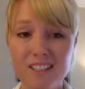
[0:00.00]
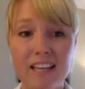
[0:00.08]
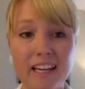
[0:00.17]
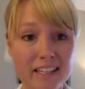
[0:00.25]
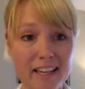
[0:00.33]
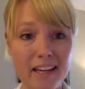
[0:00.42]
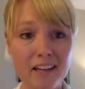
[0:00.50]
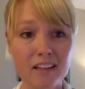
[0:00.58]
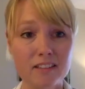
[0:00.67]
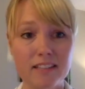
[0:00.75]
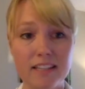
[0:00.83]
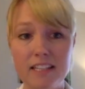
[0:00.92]
that he
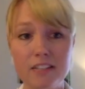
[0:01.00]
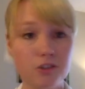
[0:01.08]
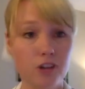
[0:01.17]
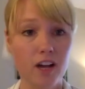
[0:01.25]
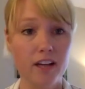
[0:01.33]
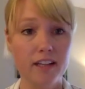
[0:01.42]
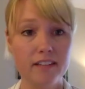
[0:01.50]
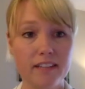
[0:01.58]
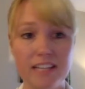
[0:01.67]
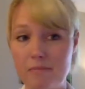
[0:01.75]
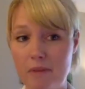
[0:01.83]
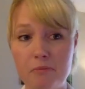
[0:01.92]
cares, that he's trying, that
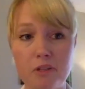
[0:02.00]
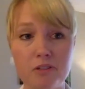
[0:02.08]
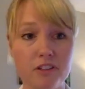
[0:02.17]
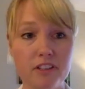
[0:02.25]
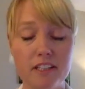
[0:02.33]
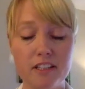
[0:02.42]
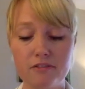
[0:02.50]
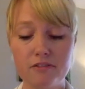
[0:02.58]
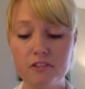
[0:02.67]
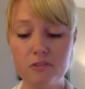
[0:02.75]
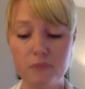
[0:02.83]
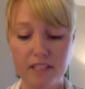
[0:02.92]
he might be really
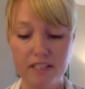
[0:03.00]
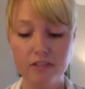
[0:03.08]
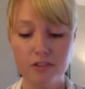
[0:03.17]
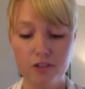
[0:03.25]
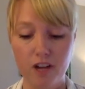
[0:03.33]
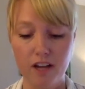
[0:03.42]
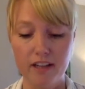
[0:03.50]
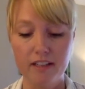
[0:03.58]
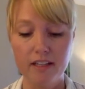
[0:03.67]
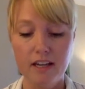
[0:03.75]
confused, but he's trying.